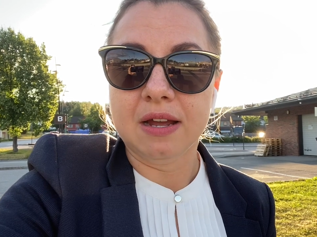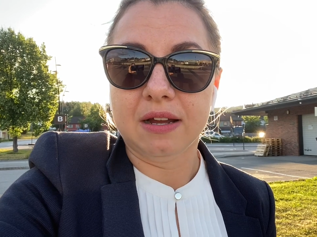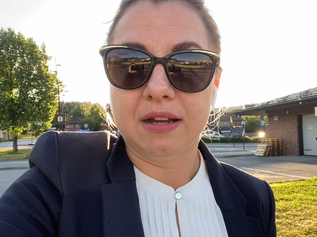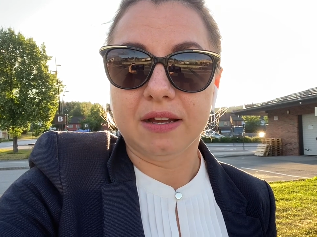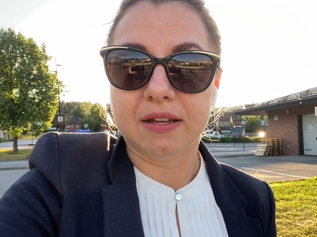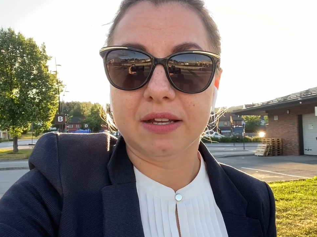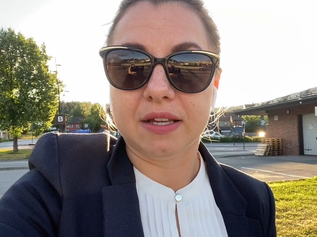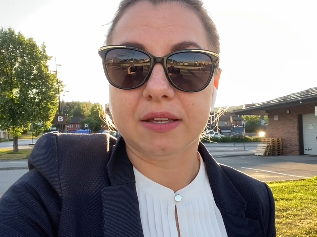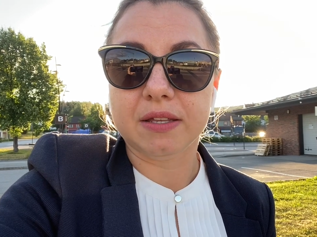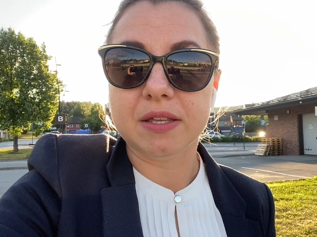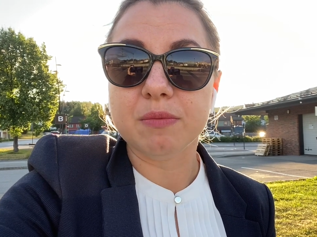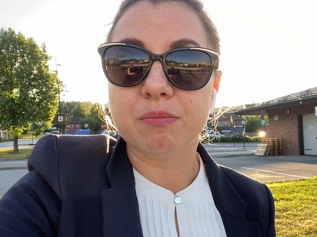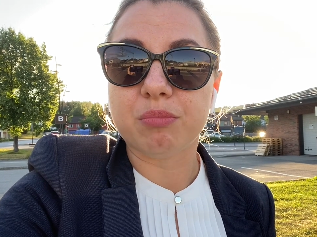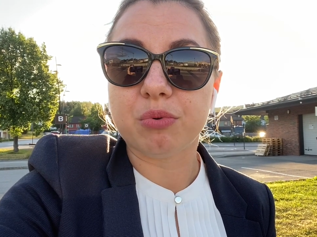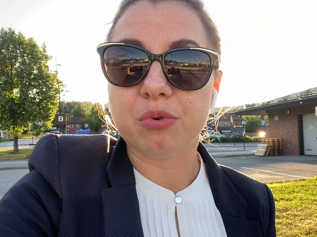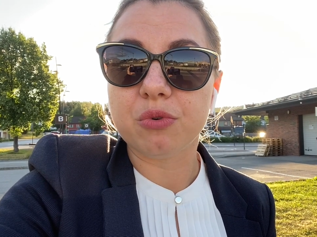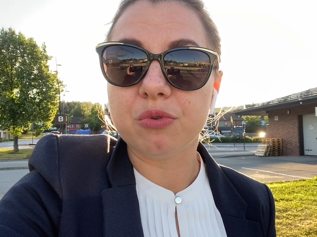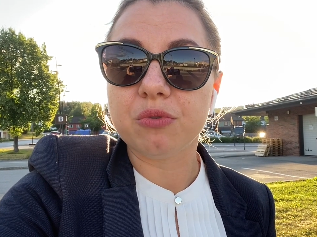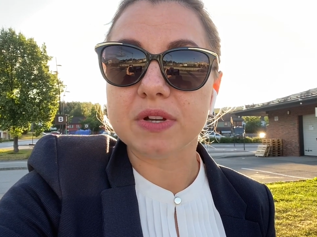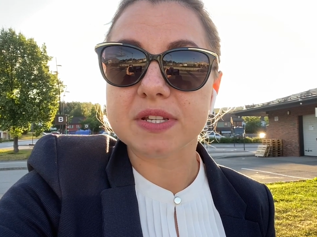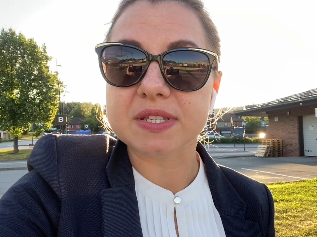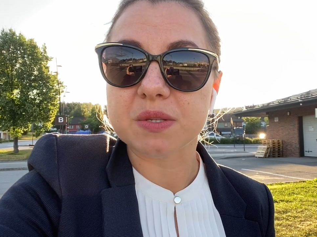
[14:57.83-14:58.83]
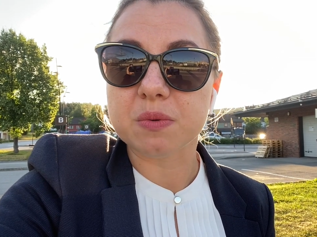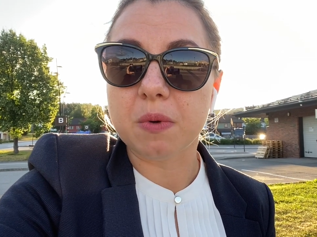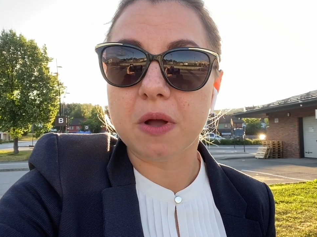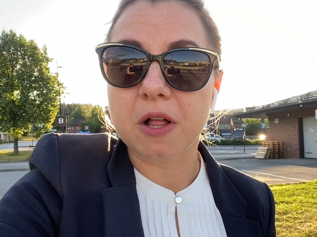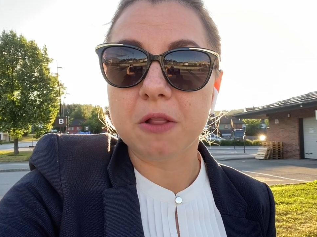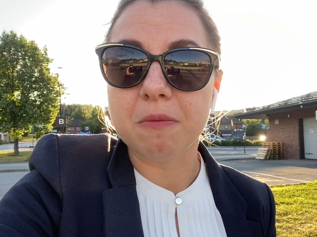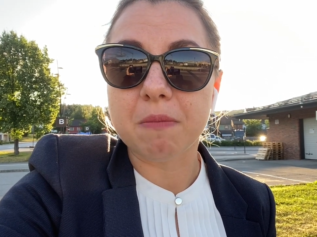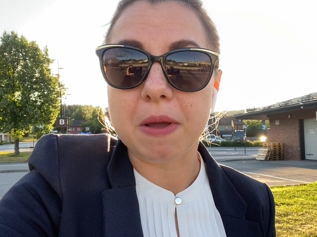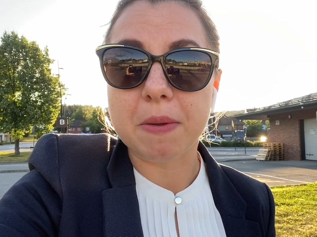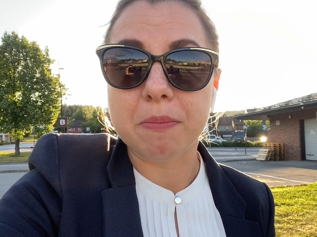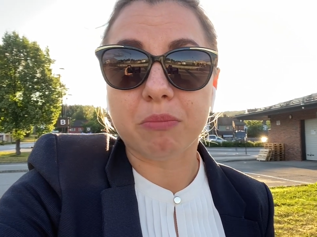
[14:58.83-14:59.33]
uh, improve as
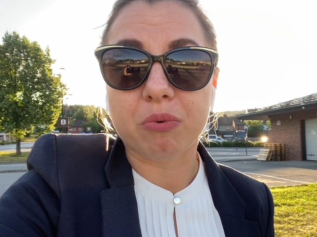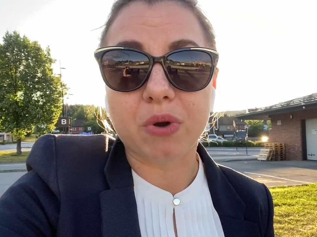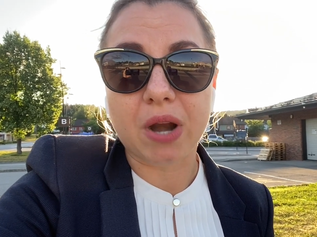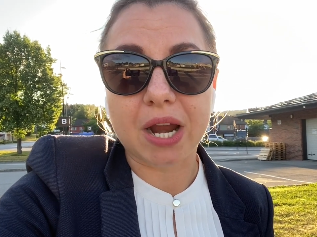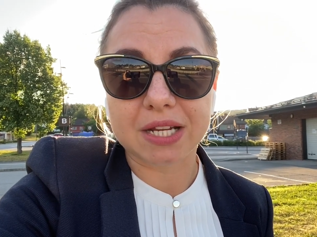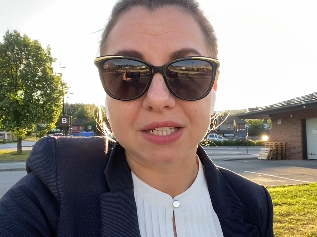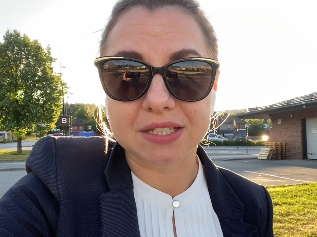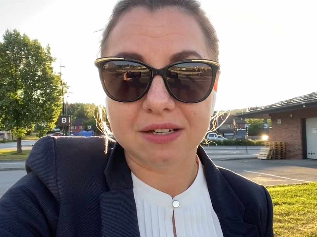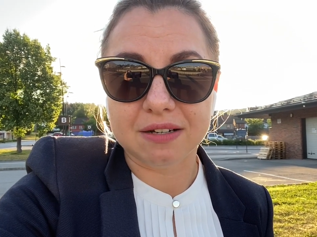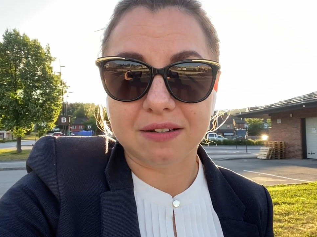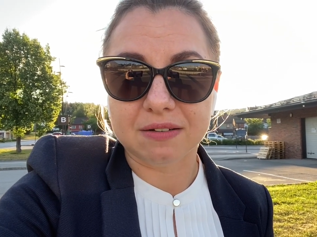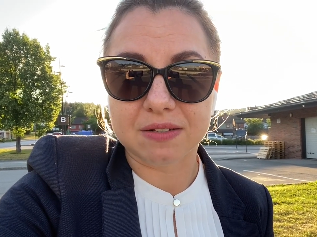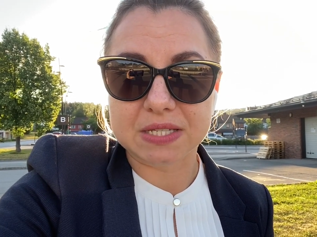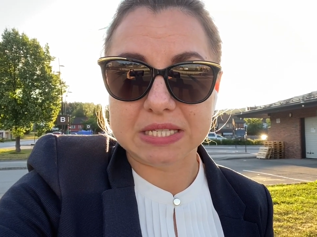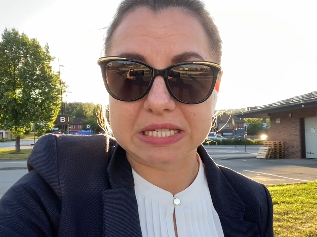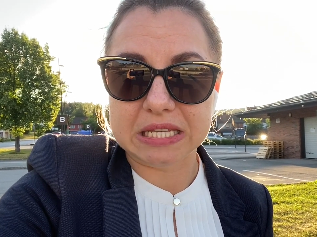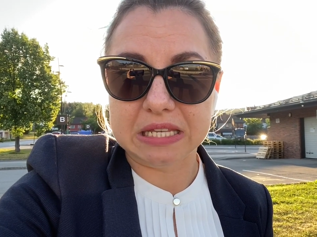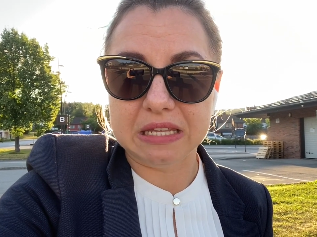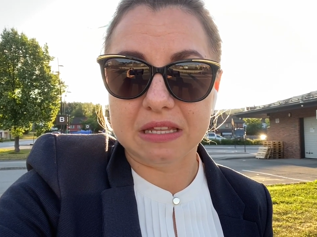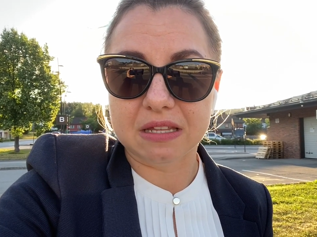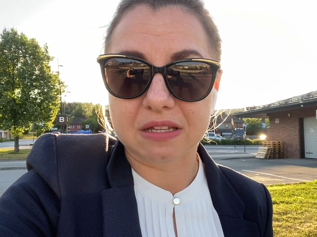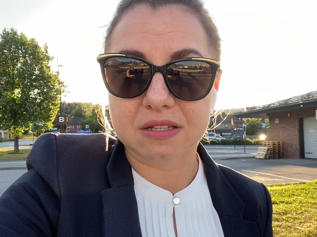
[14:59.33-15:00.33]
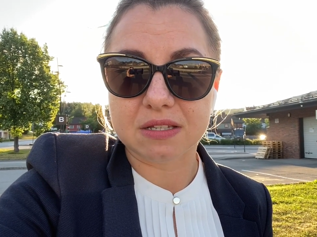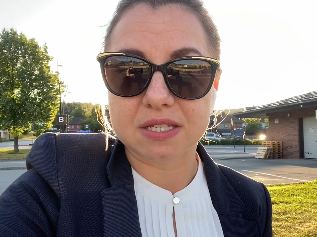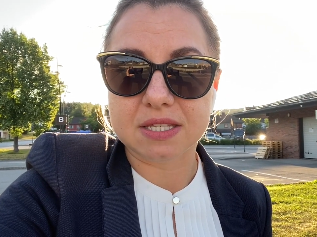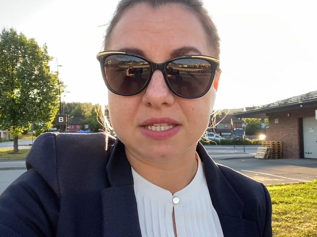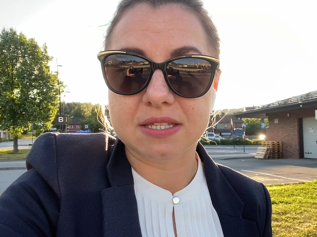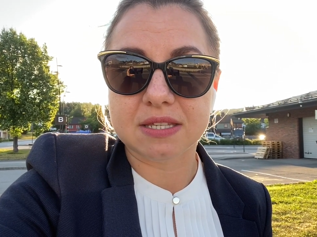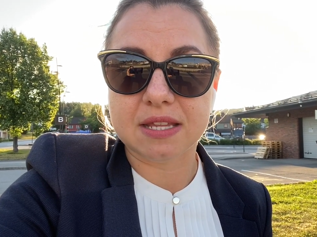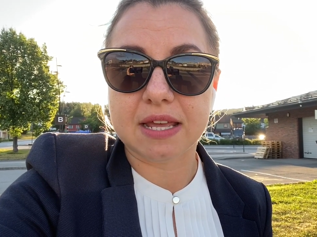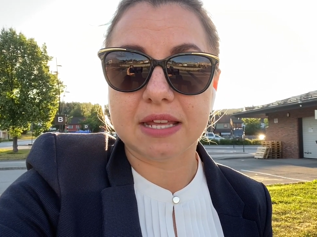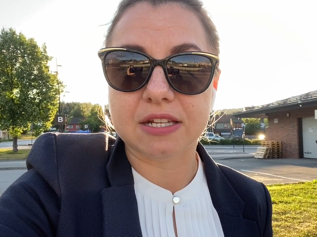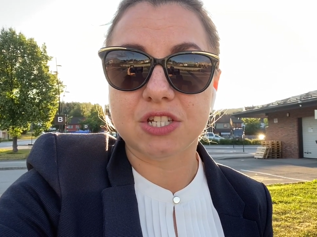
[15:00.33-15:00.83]
well my practical
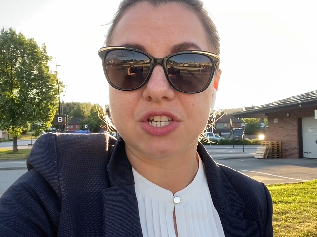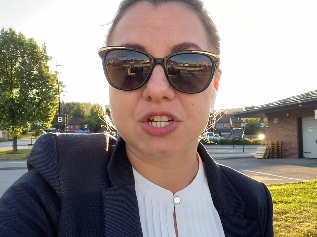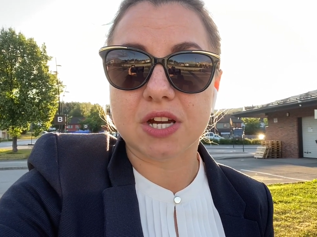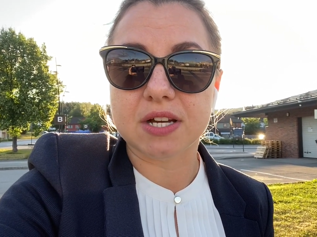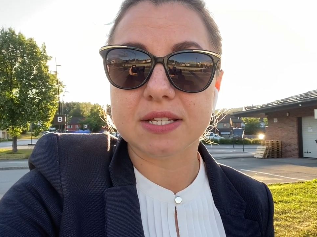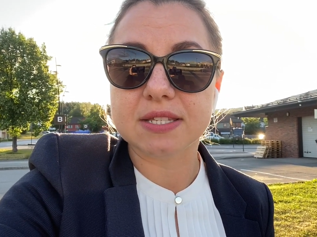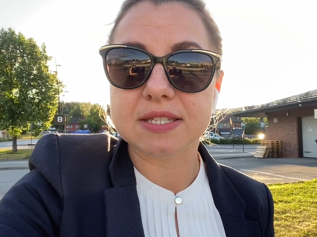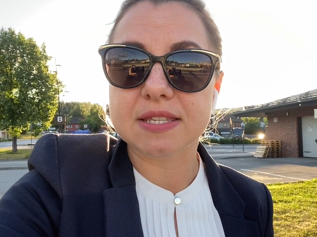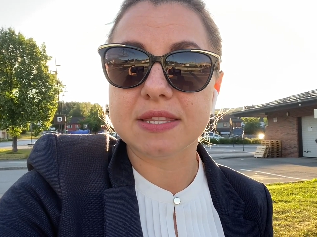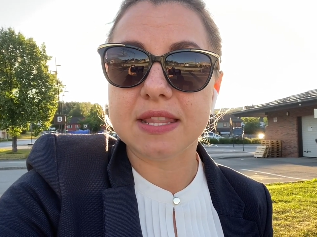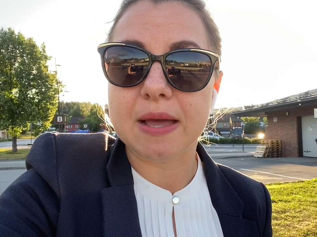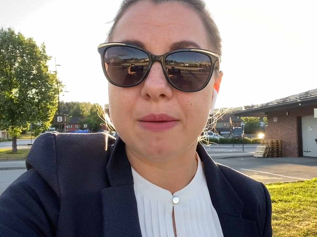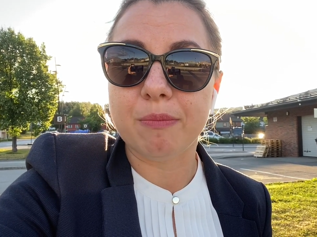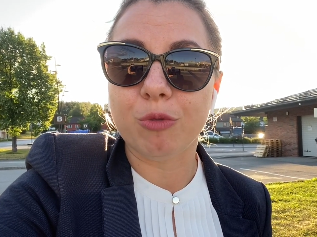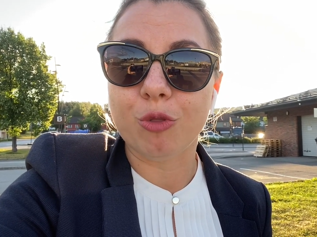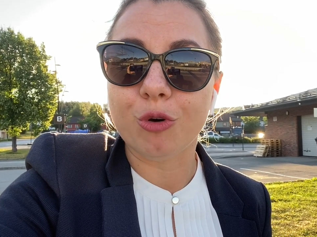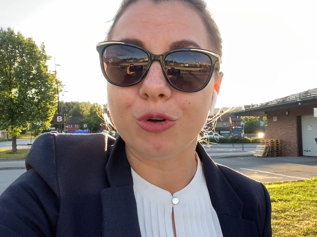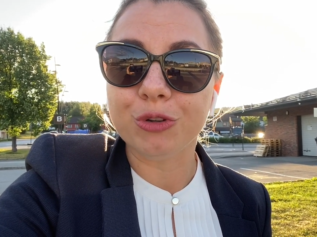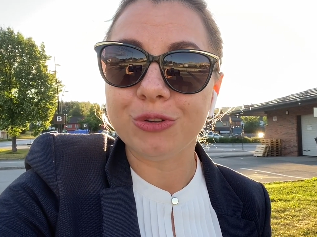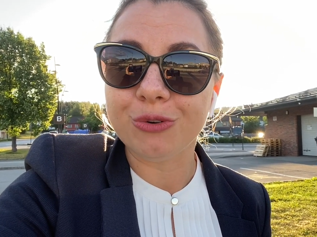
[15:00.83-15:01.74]
skills, adjust them not